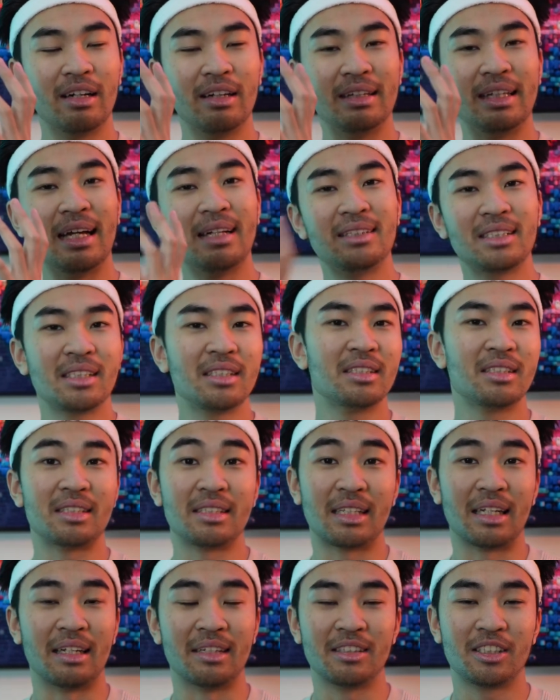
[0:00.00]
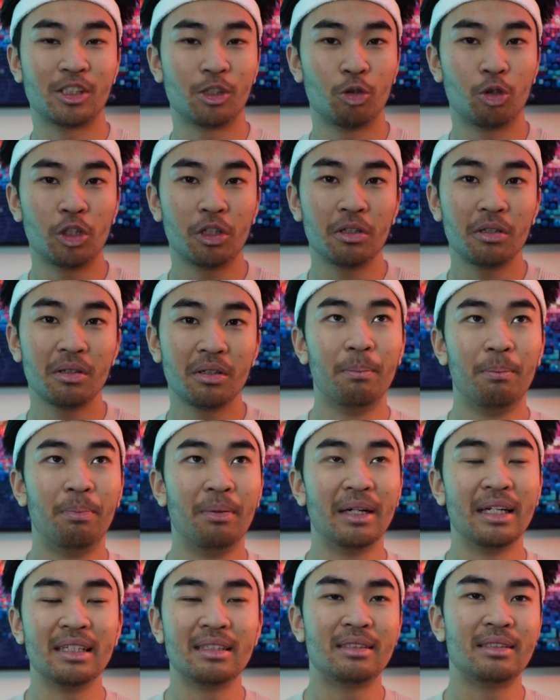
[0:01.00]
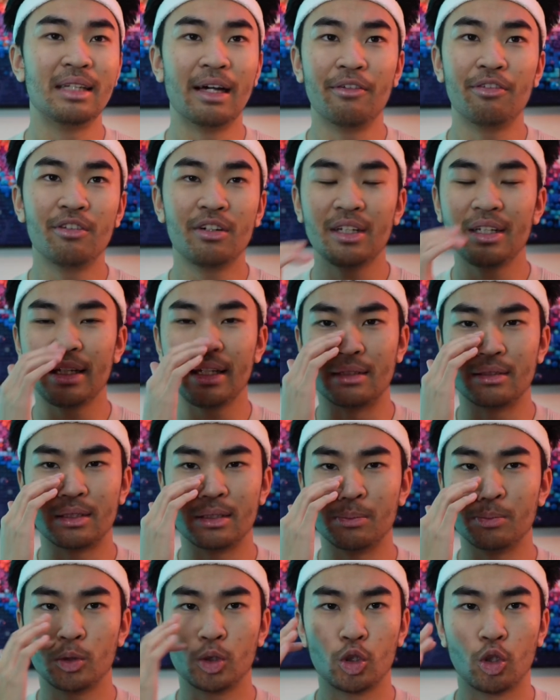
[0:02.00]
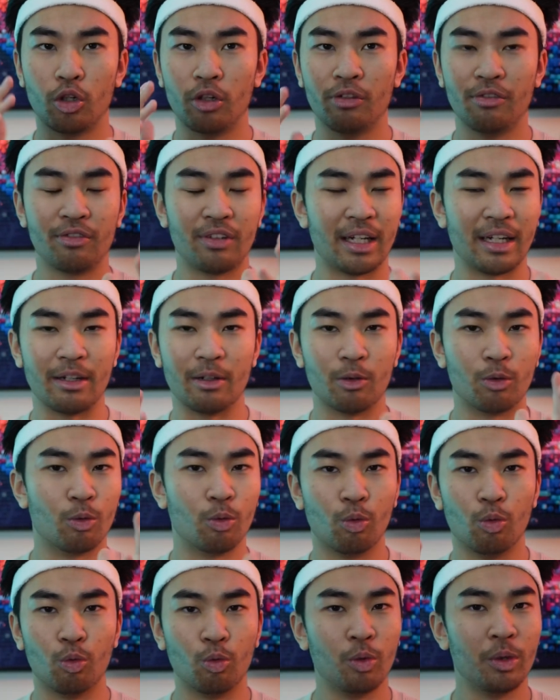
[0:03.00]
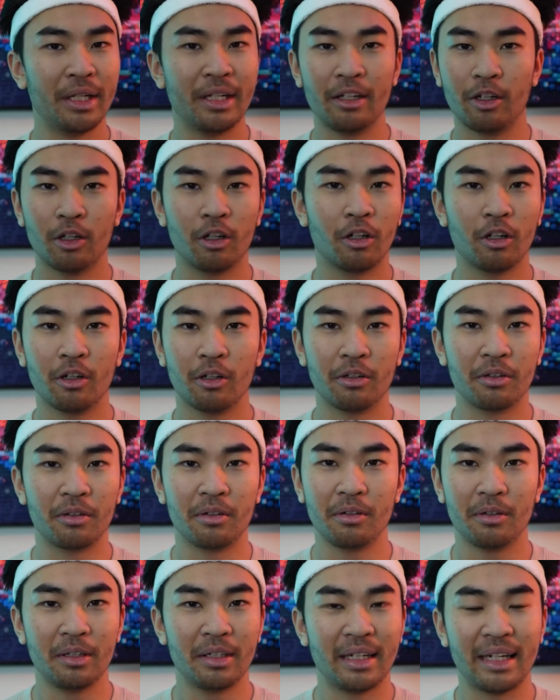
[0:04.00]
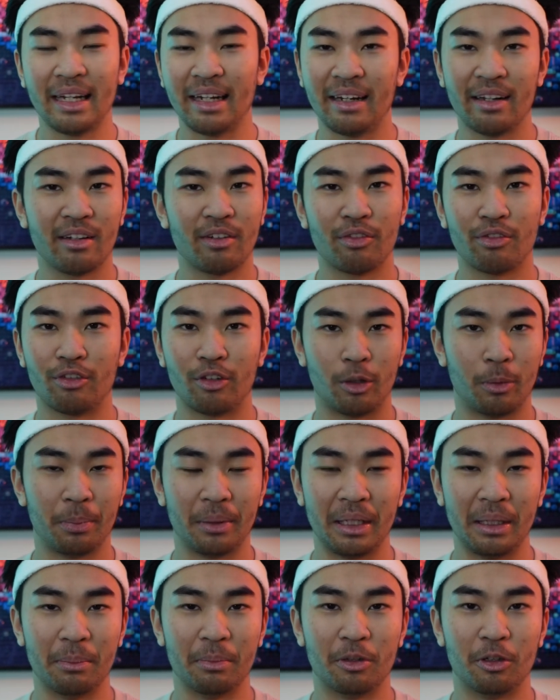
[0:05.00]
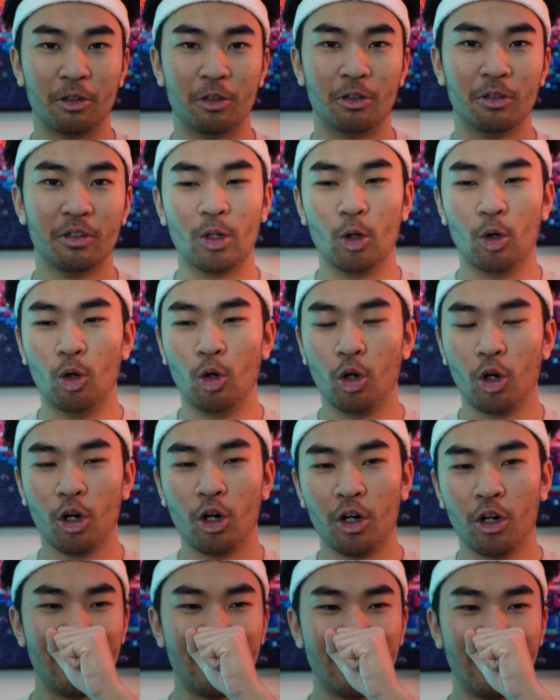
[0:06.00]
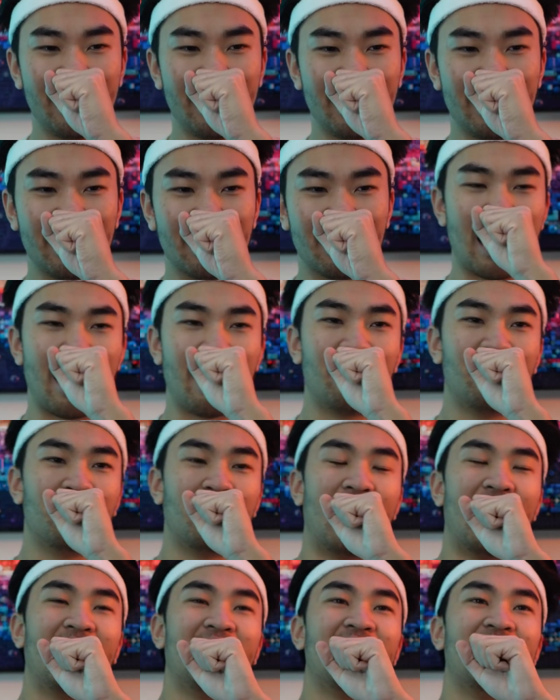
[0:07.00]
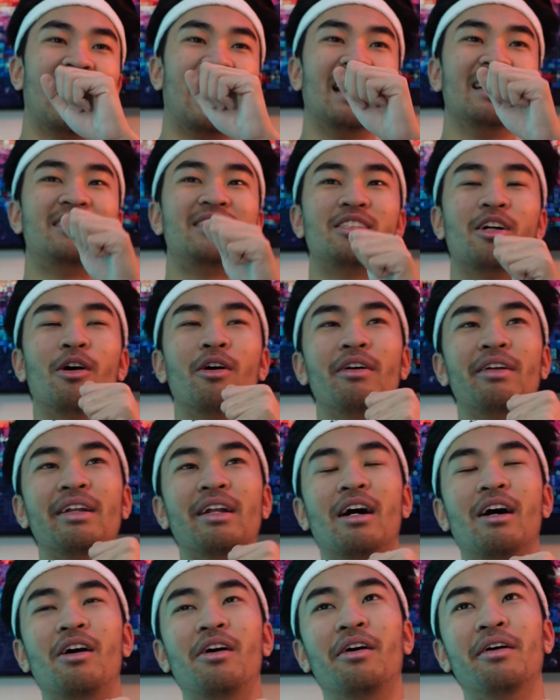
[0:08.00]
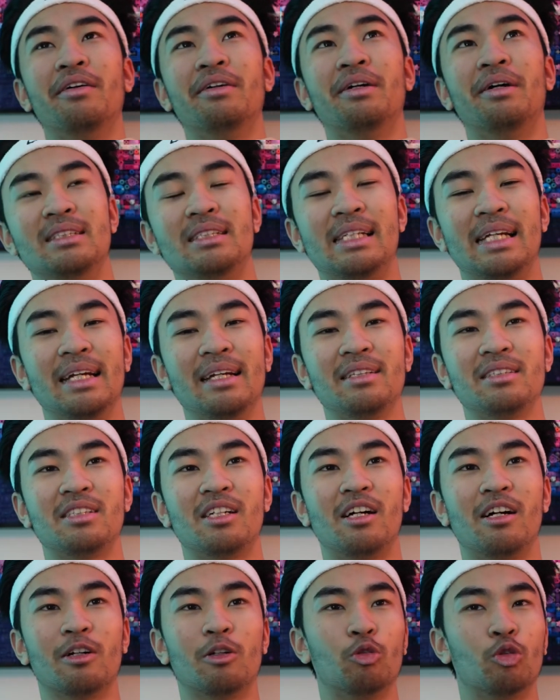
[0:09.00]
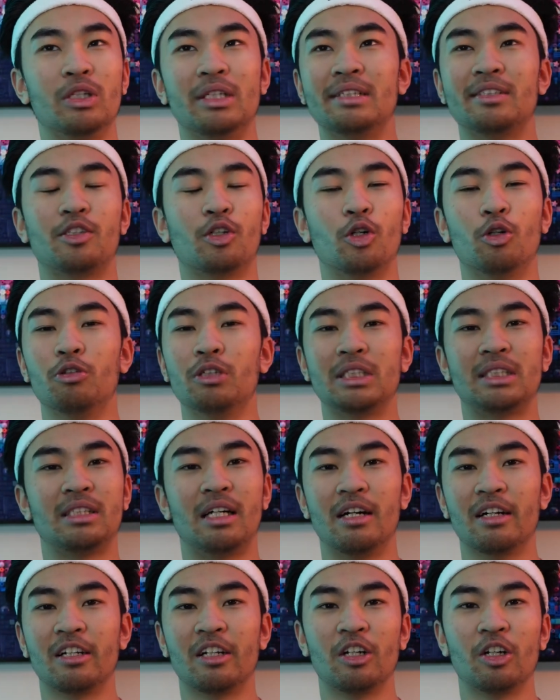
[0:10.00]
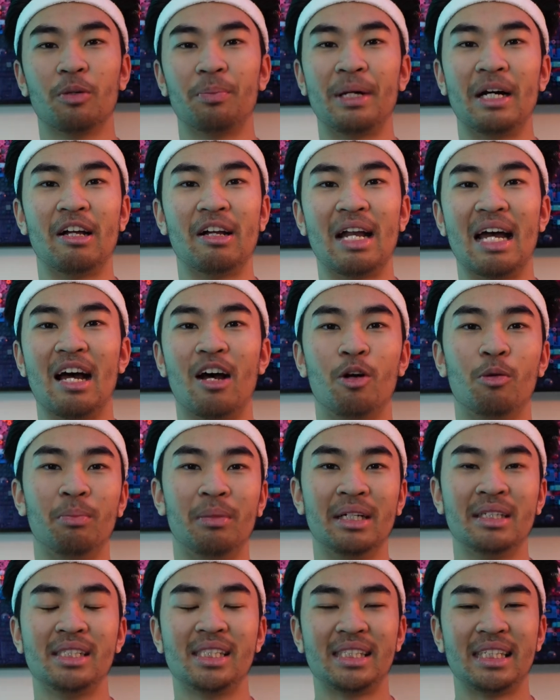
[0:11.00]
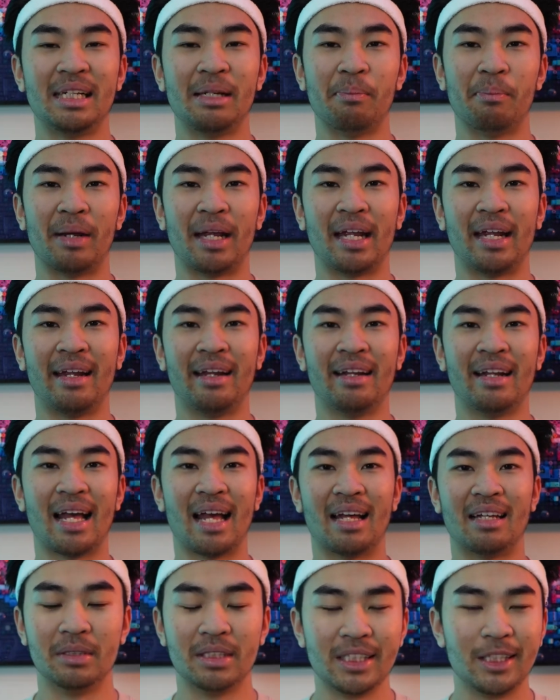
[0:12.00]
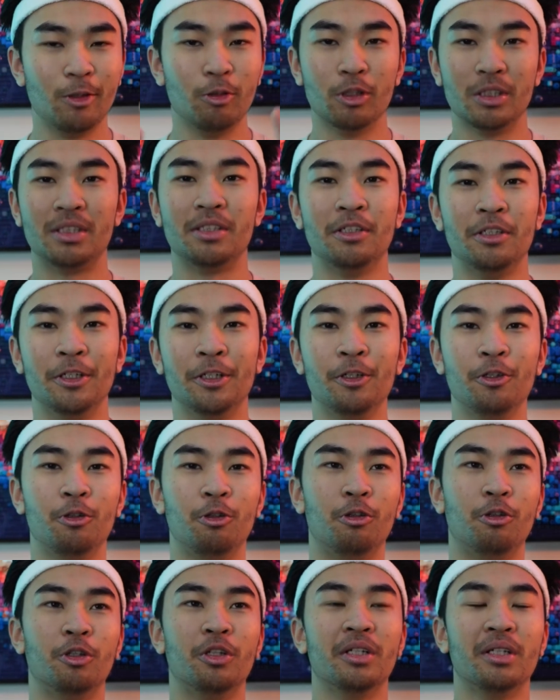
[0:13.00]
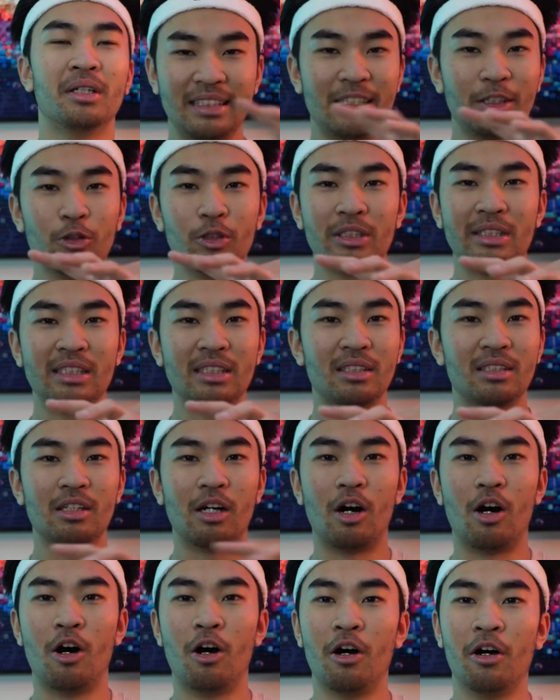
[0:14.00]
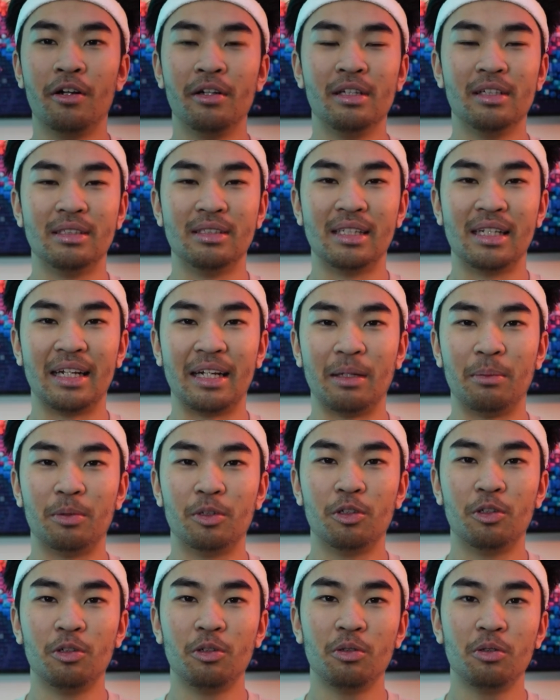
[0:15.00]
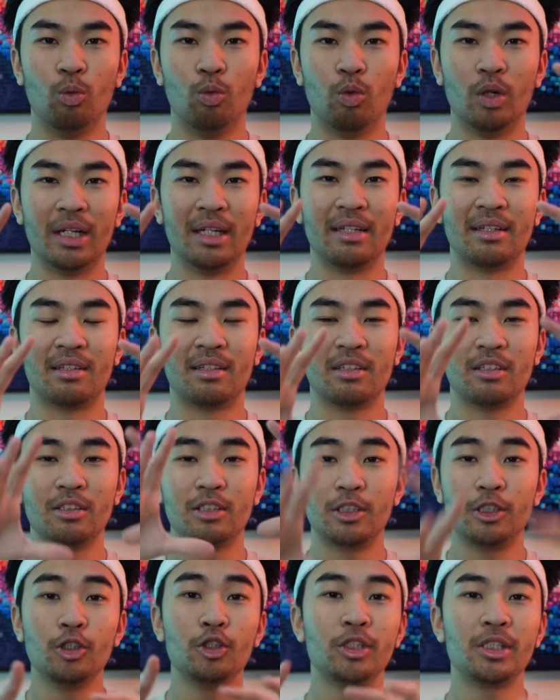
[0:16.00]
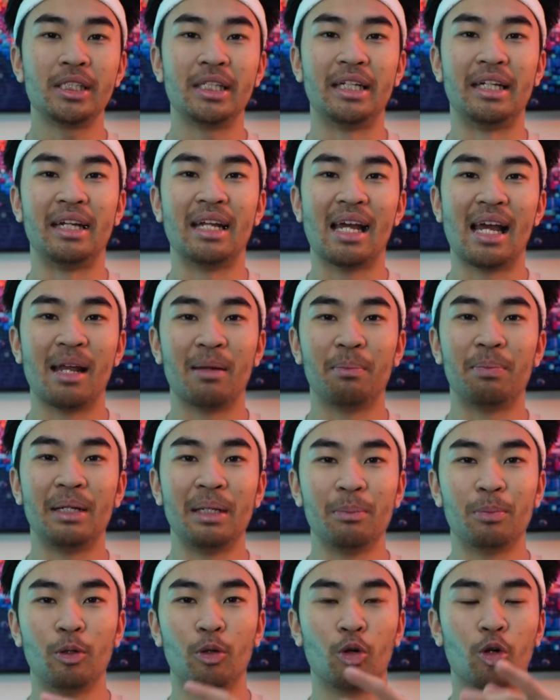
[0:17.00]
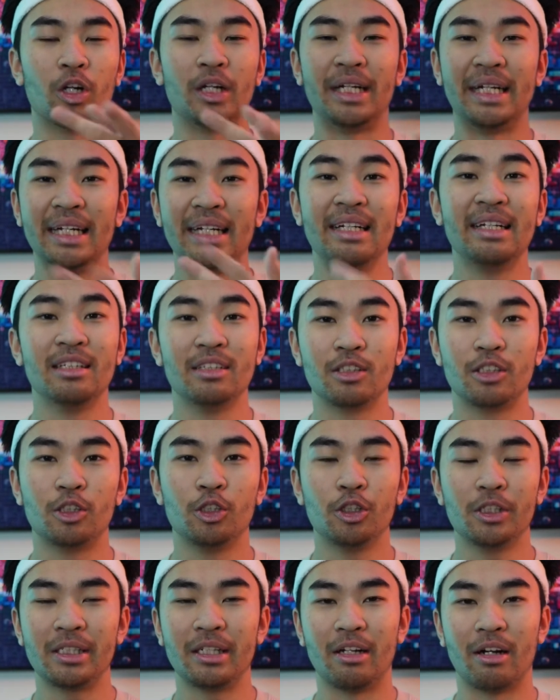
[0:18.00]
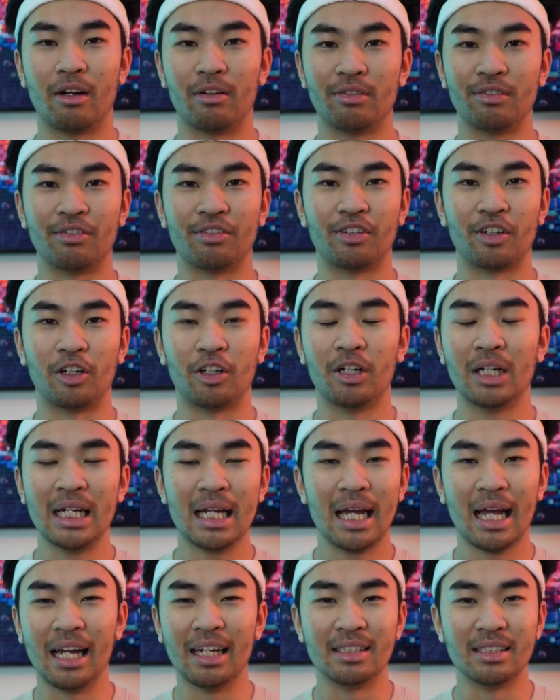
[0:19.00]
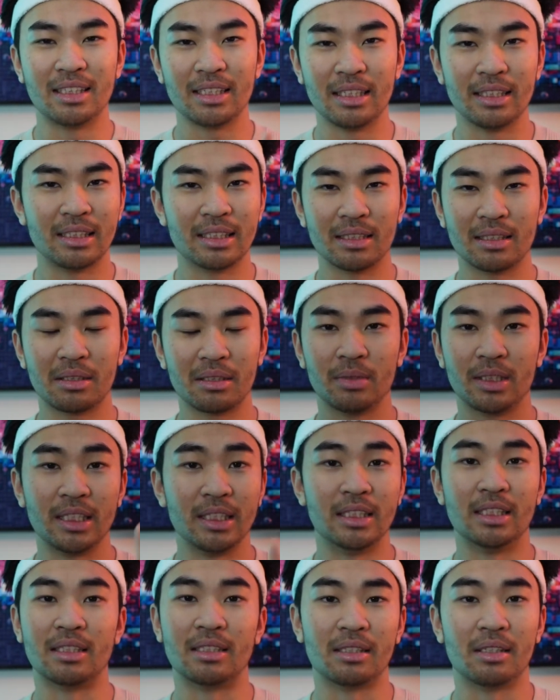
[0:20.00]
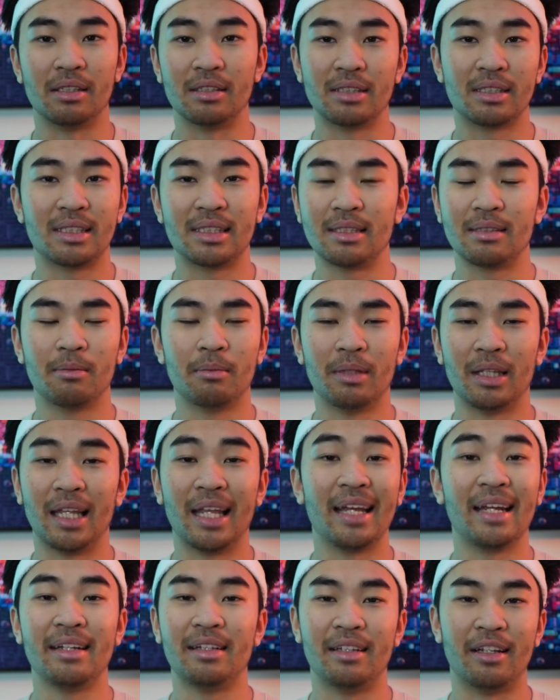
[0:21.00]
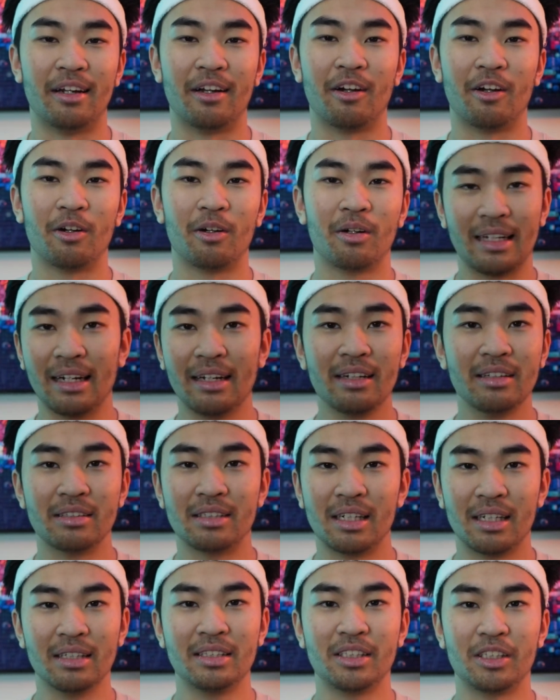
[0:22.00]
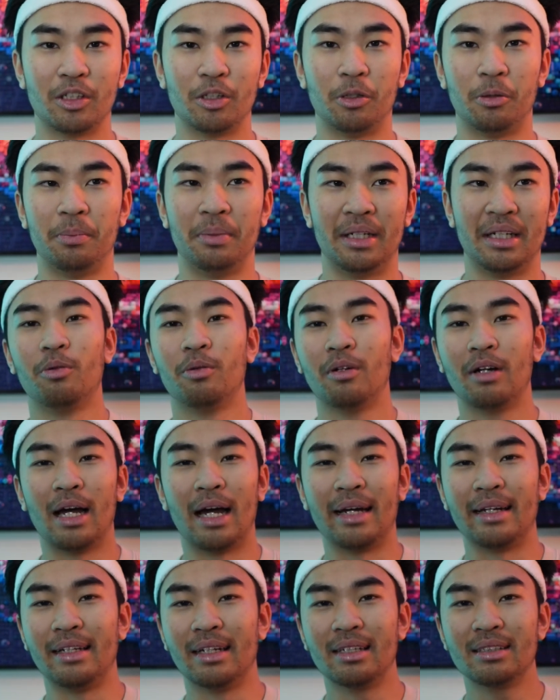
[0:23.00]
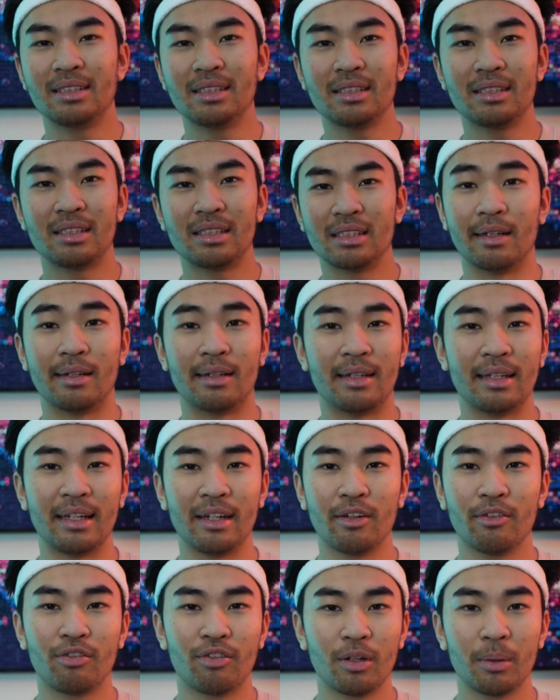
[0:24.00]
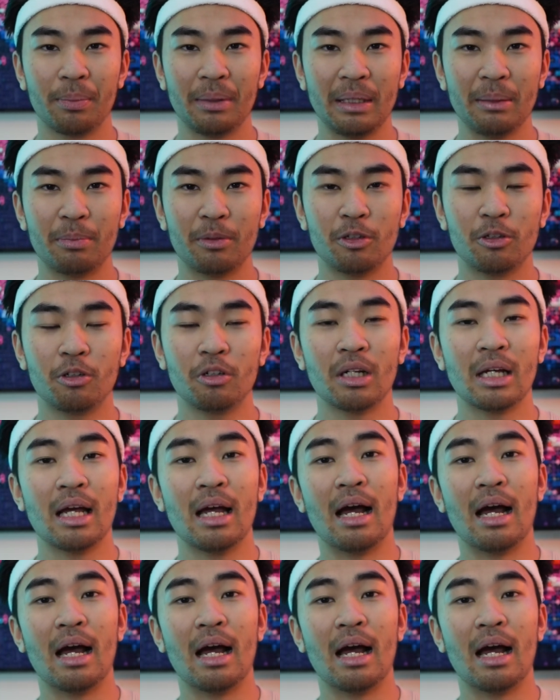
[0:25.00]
That's consensual, but it's definitely like some sort of like weird kink for people. Or I don't know, I saw it on TikTok where this girl was talking about how much she made. She was nude. She was just on a table with sushi and people were eating sushi off of her, and she just laid there. They didn't touch her, but I guess it's just a thing for people.